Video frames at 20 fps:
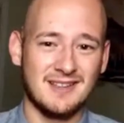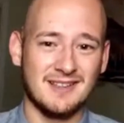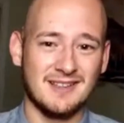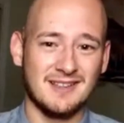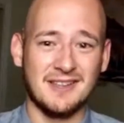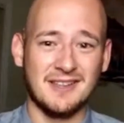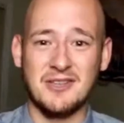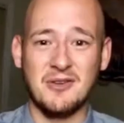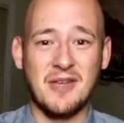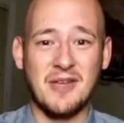
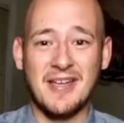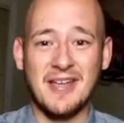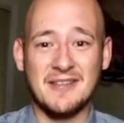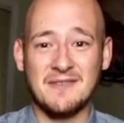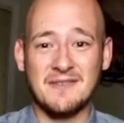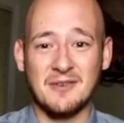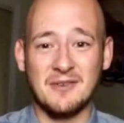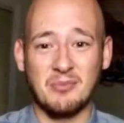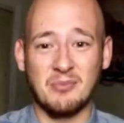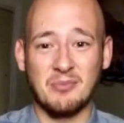Like, you can't
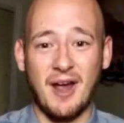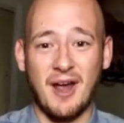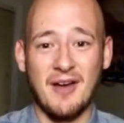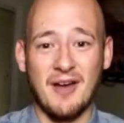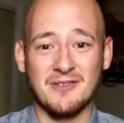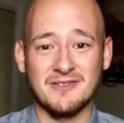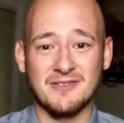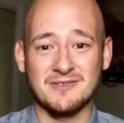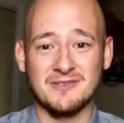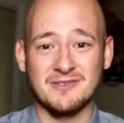even
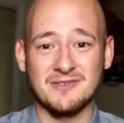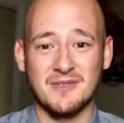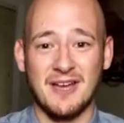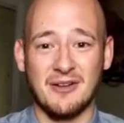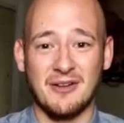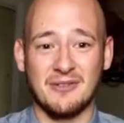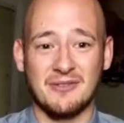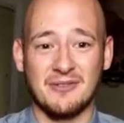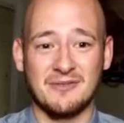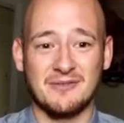browse
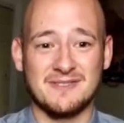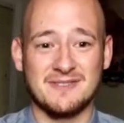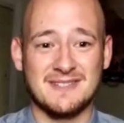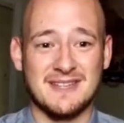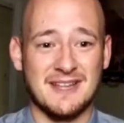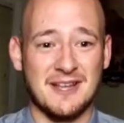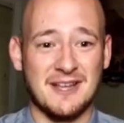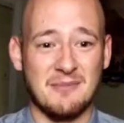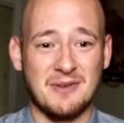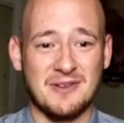without
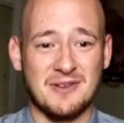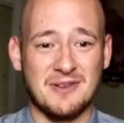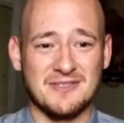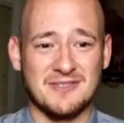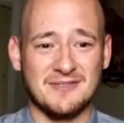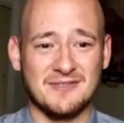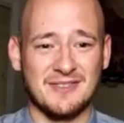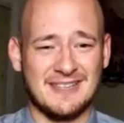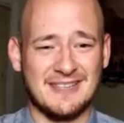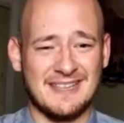seeing a bunch
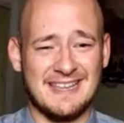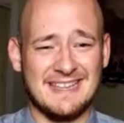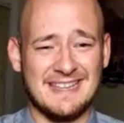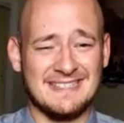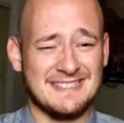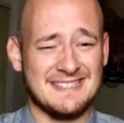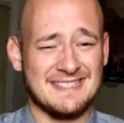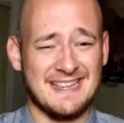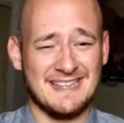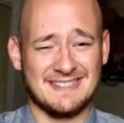of like
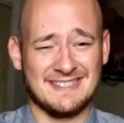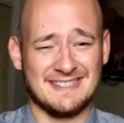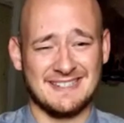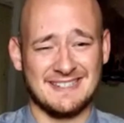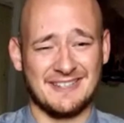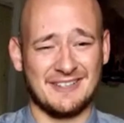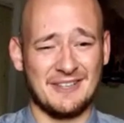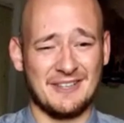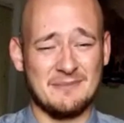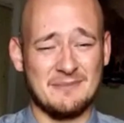incest
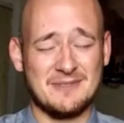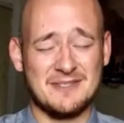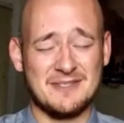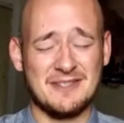clips.